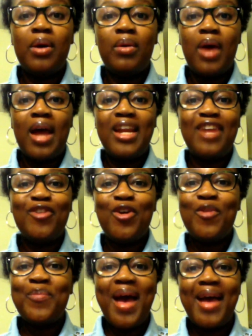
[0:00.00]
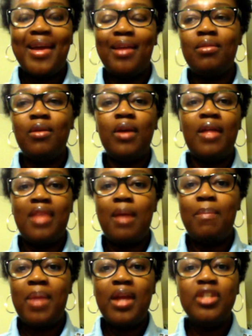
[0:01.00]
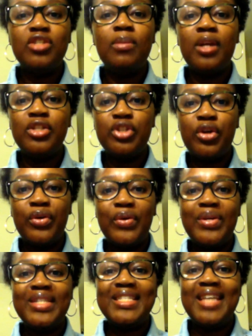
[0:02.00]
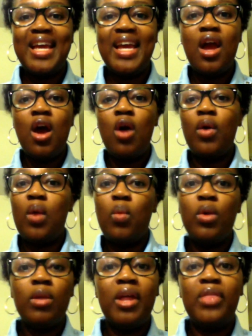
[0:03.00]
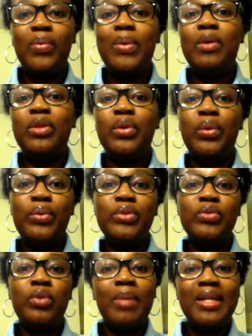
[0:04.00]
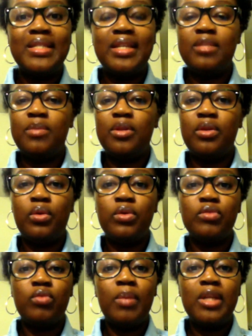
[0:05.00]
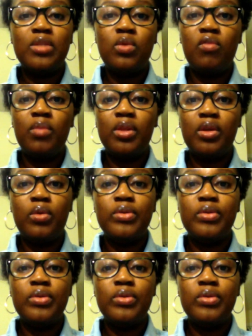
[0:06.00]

I never go back and look at that page in my journal and say, okay, what are my 3 month goals? What are my 6 month goals? What are my 12-month goals?